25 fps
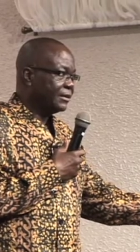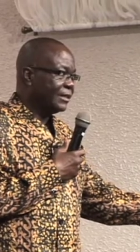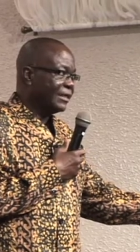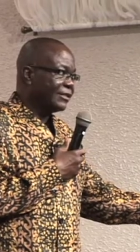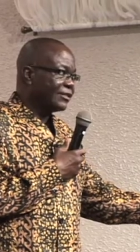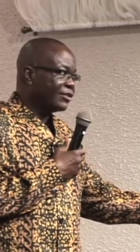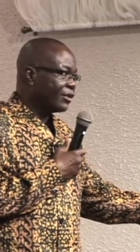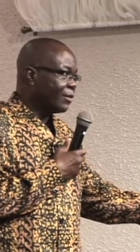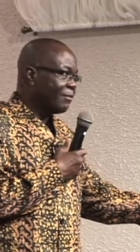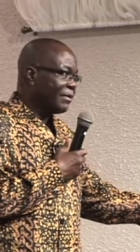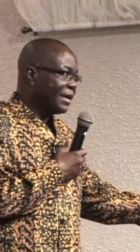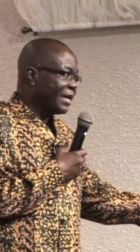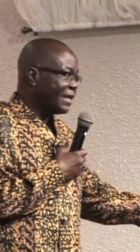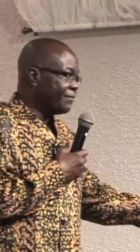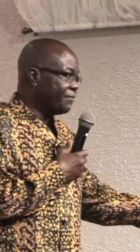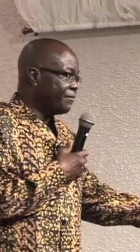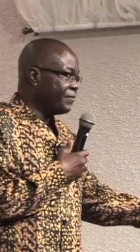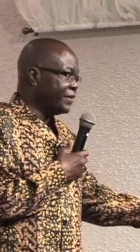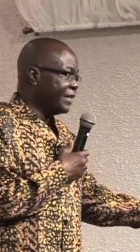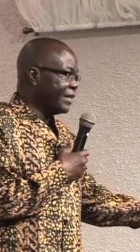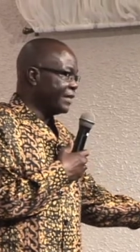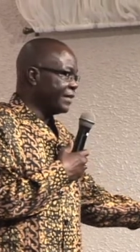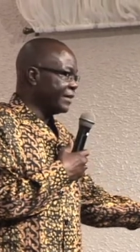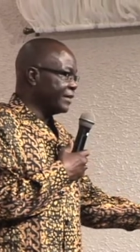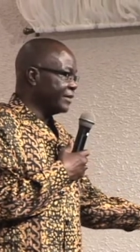Is somebody
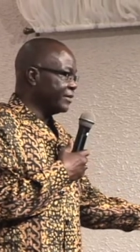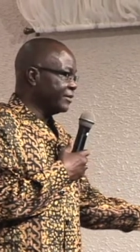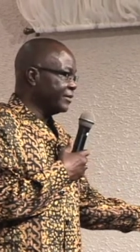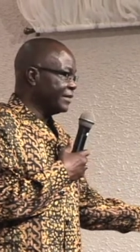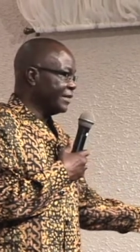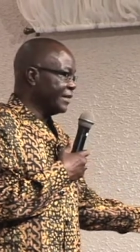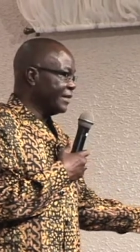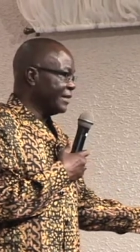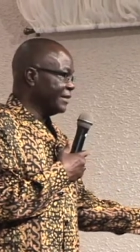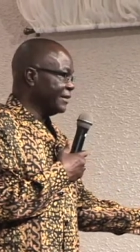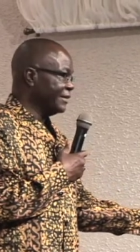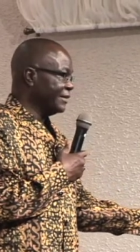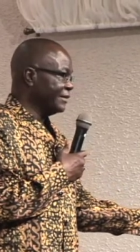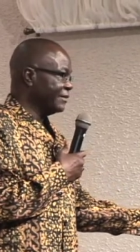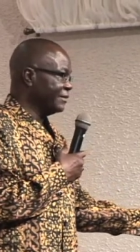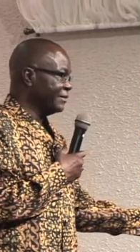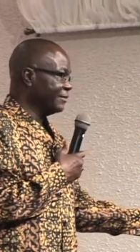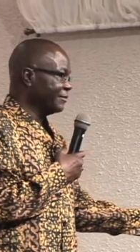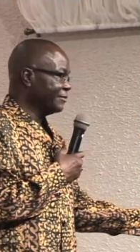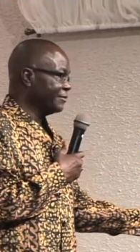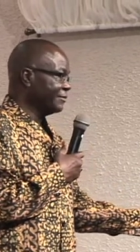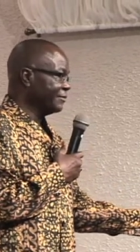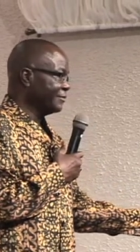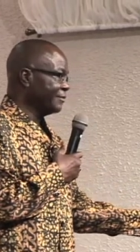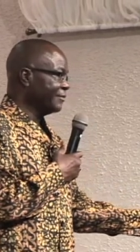feeling guilty?
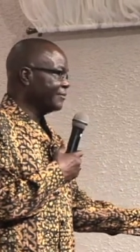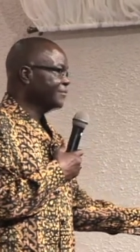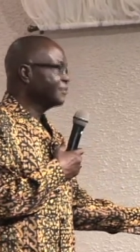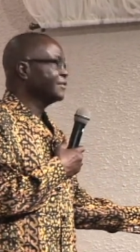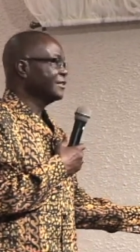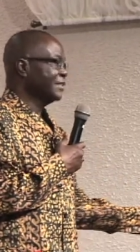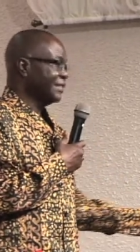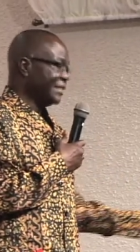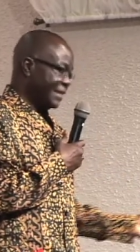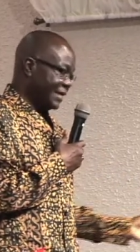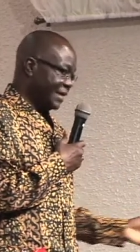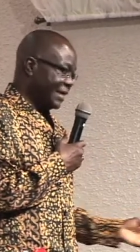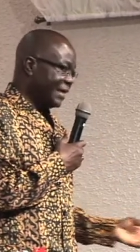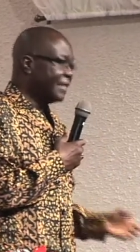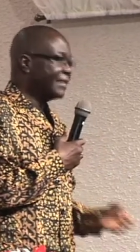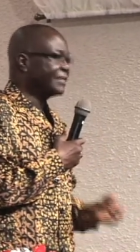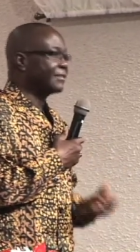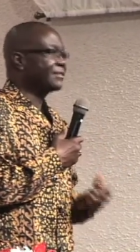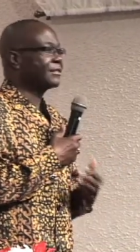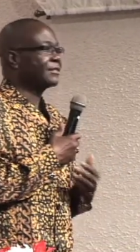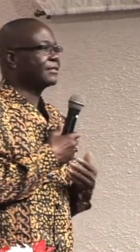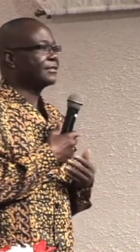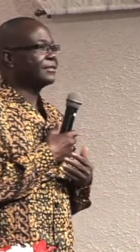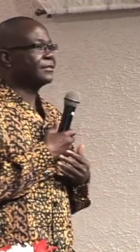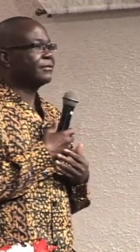
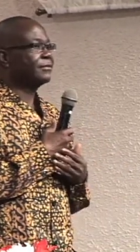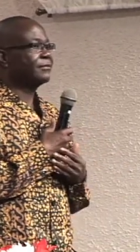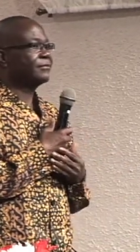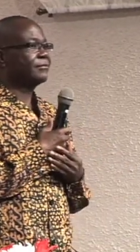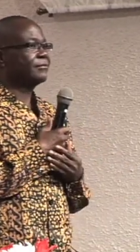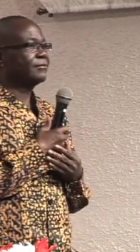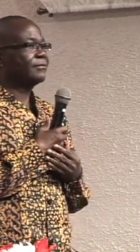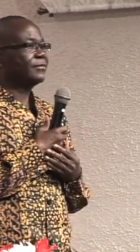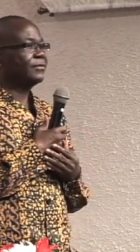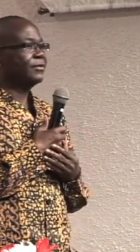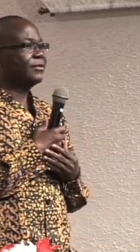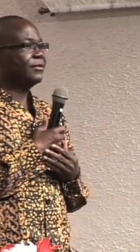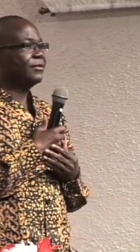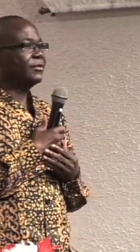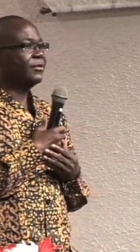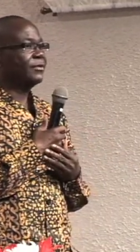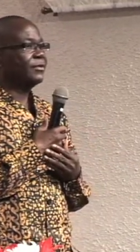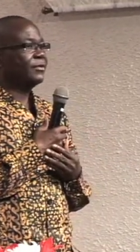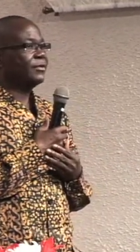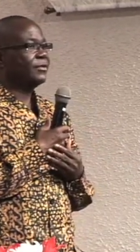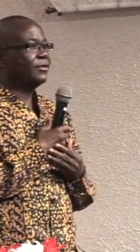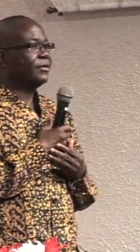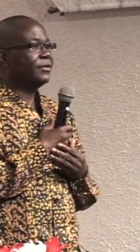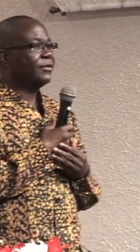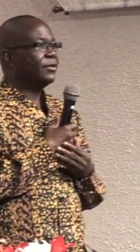Yes.
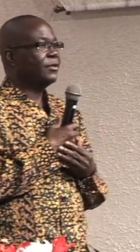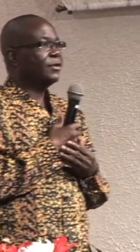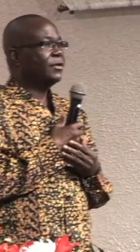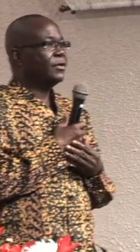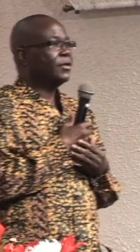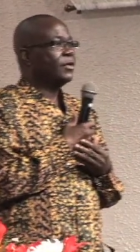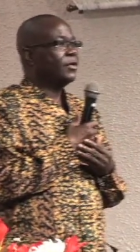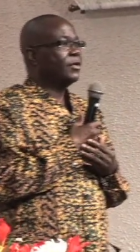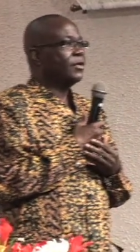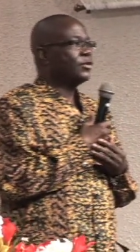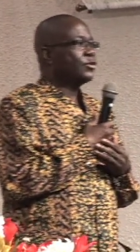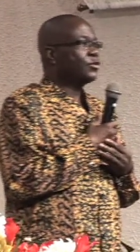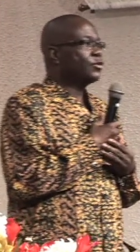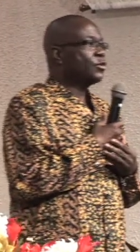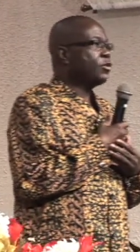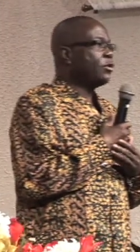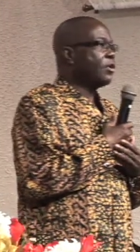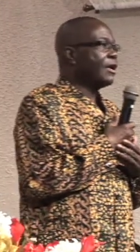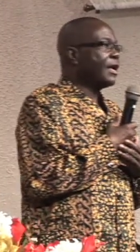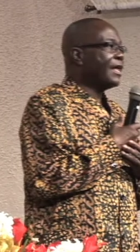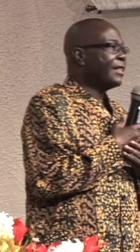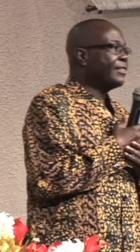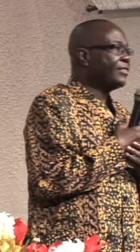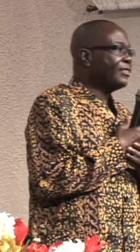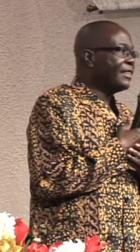So
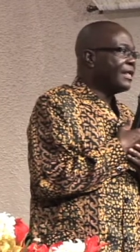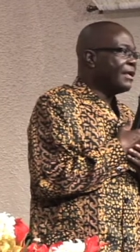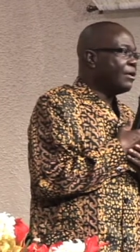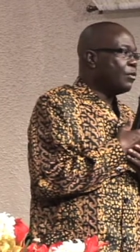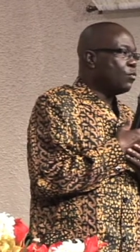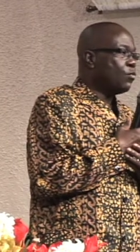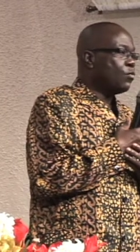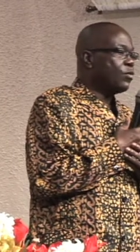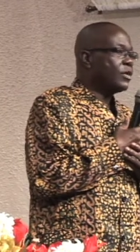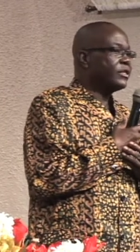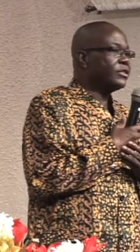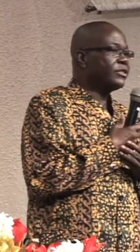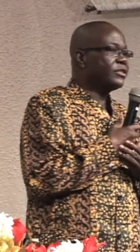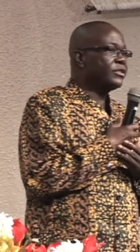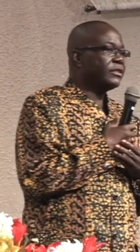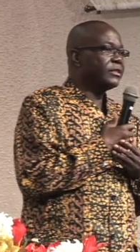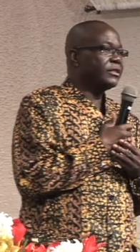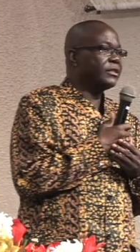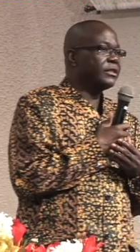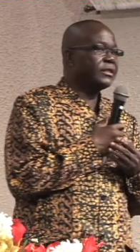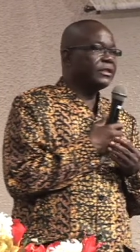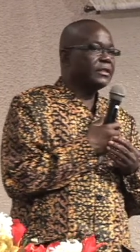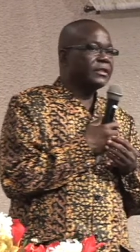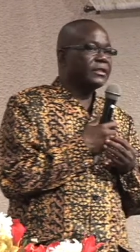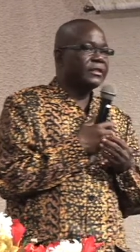I think when
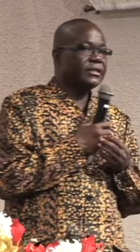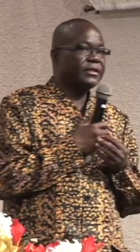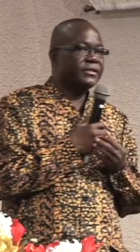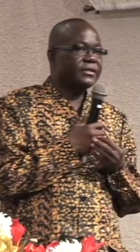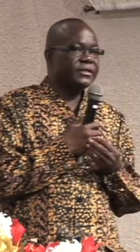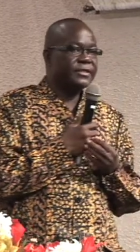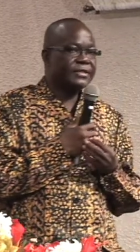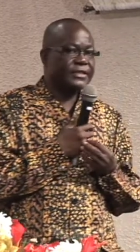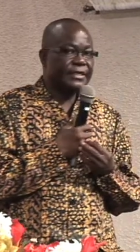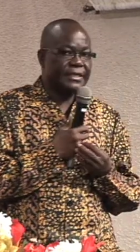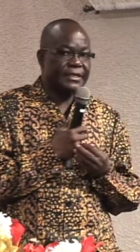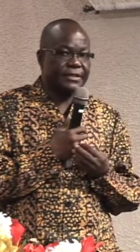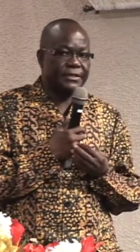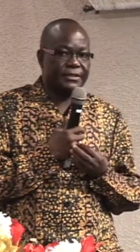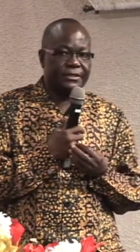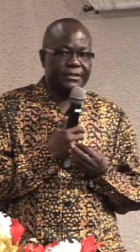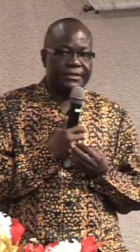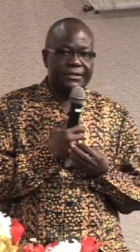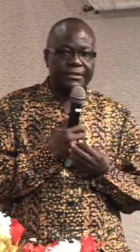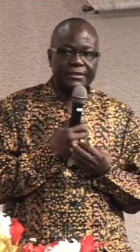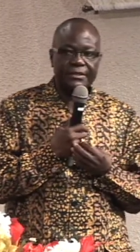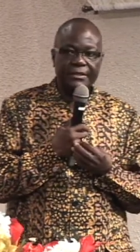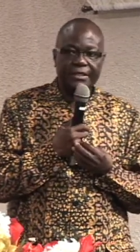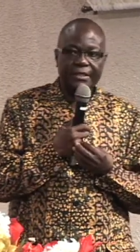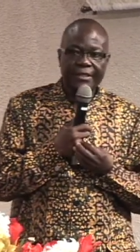she
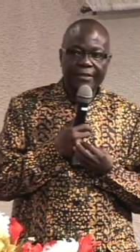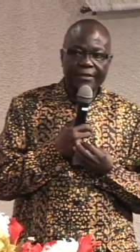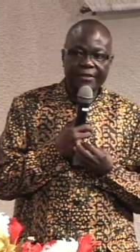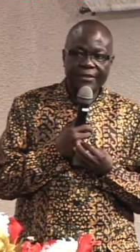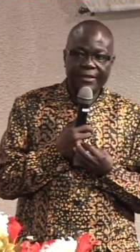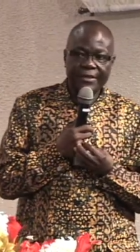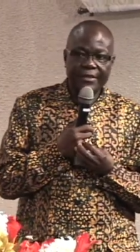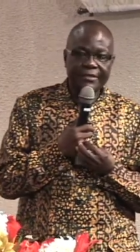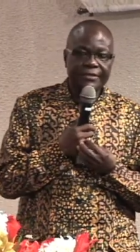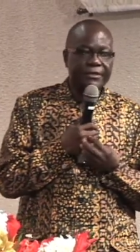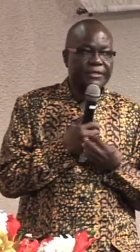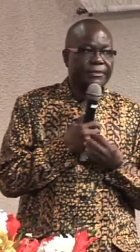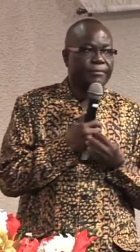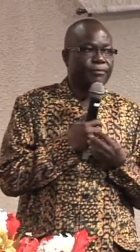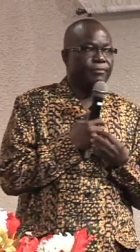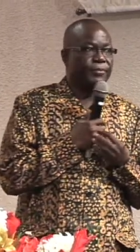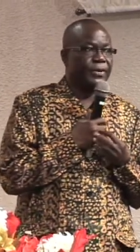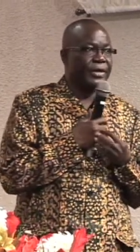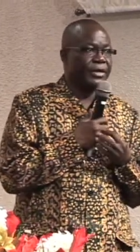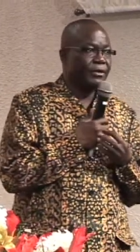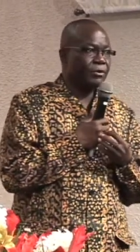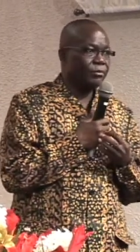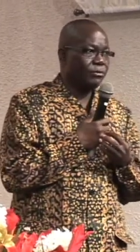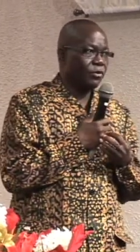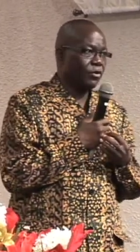sings this
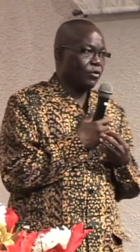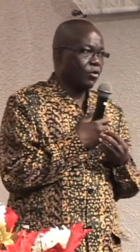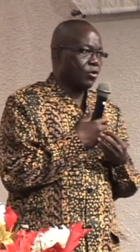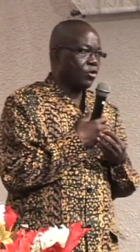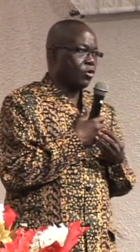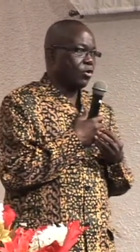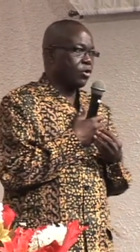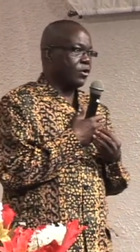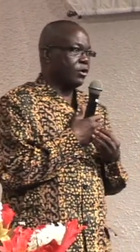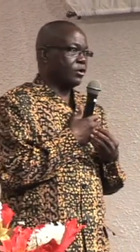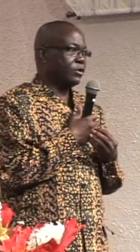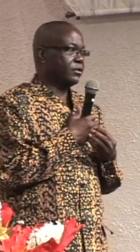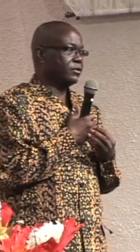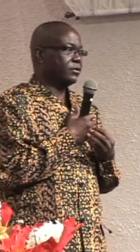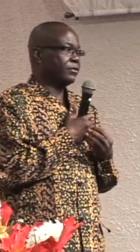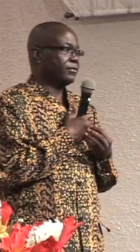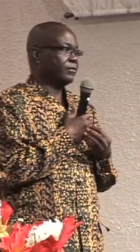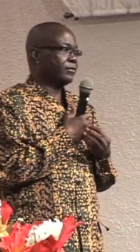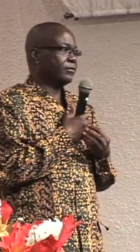dependable God,